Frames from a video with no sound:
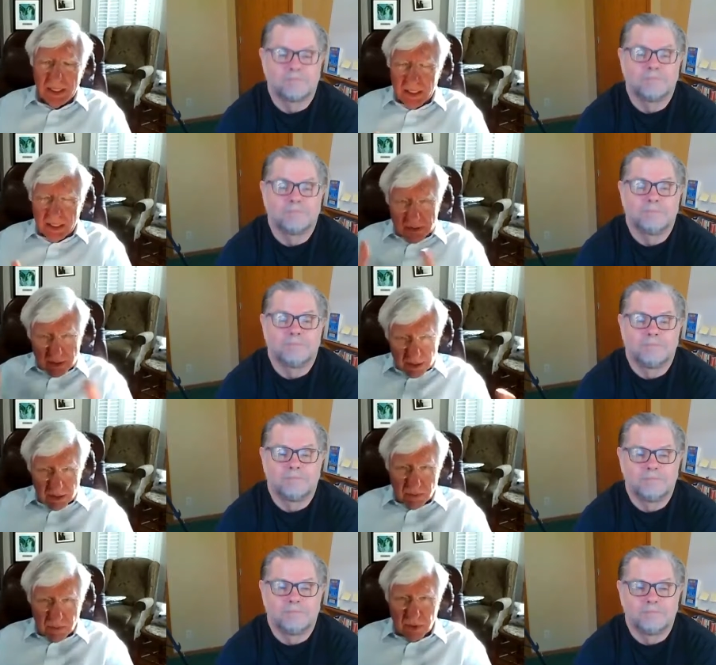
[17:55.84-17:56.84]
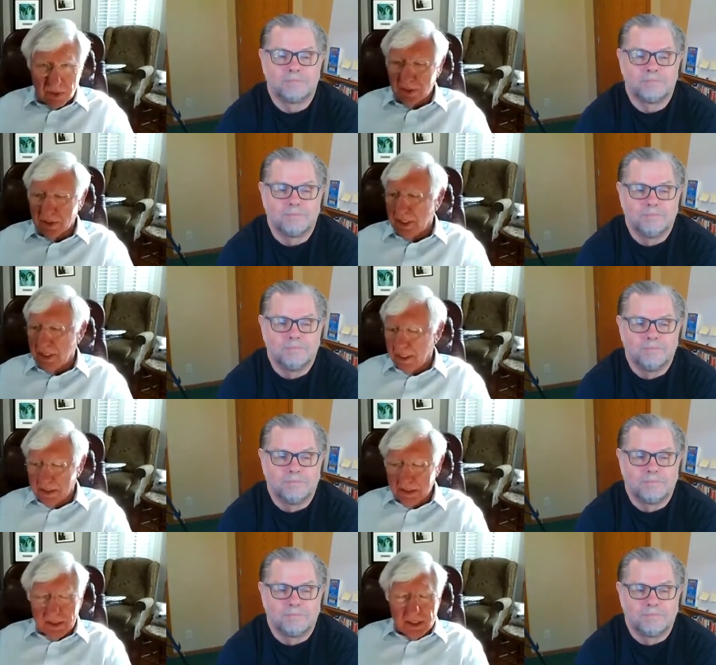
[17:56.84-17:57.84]
Speaker 1: that you know the work. Uh,
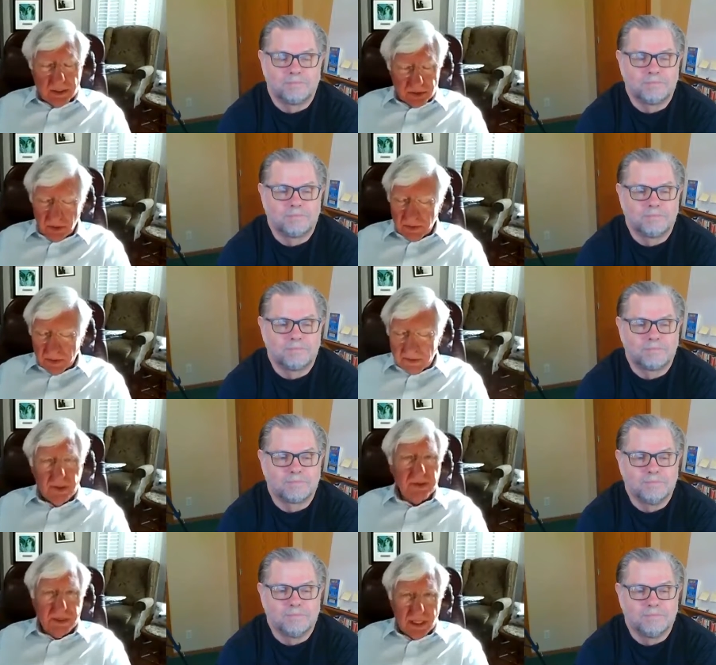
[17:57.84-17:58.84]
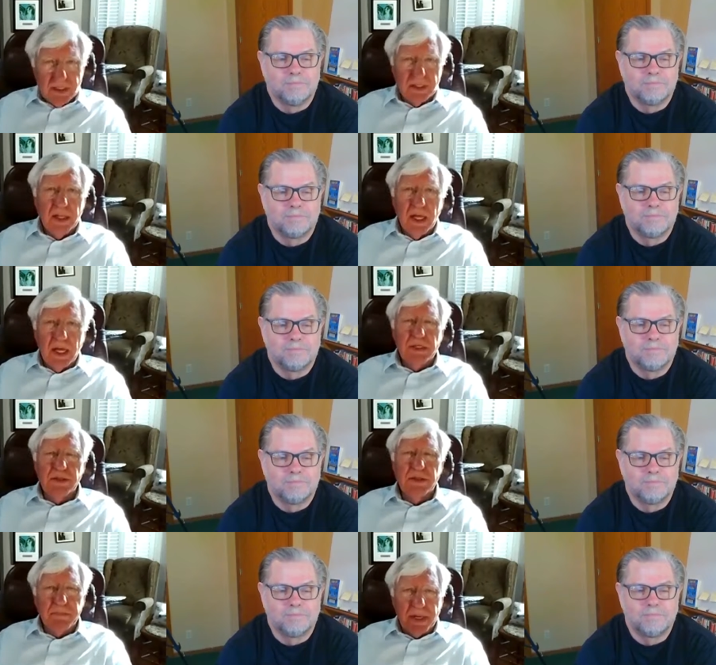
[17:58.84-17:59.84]
so the,
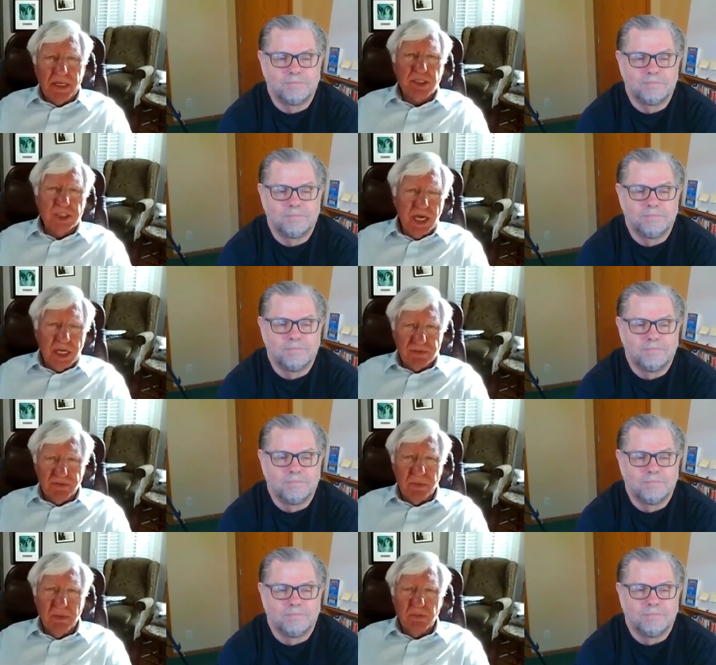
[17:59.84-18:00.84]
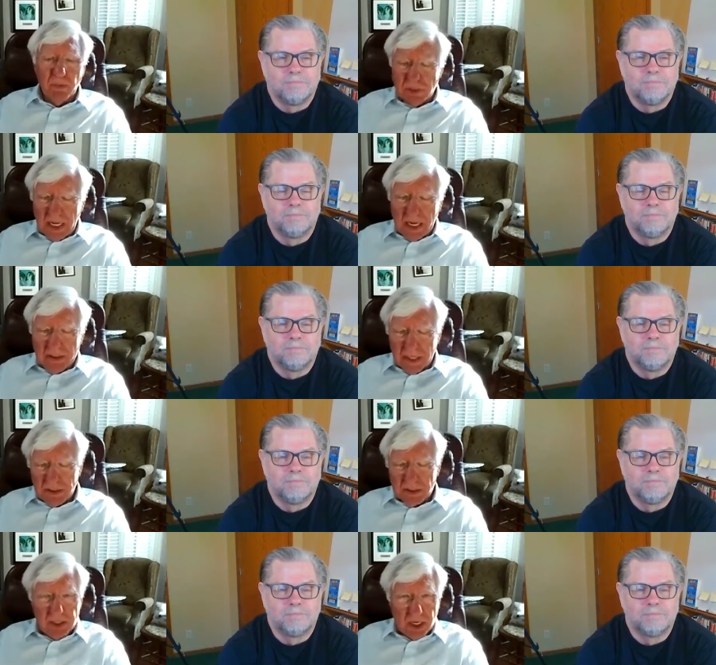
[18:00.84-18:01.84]
the the biggest challenge for me was not
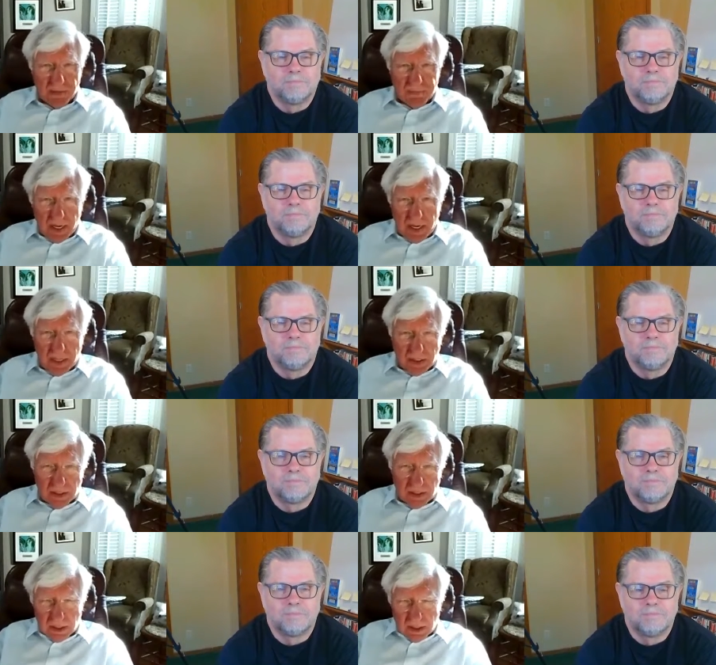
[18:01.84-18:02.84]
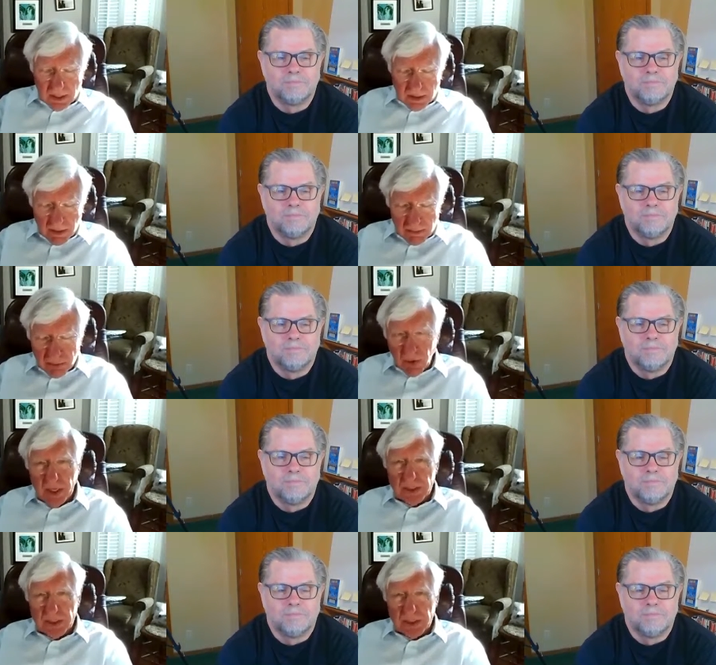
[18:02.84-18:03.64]
necessarily finding the employees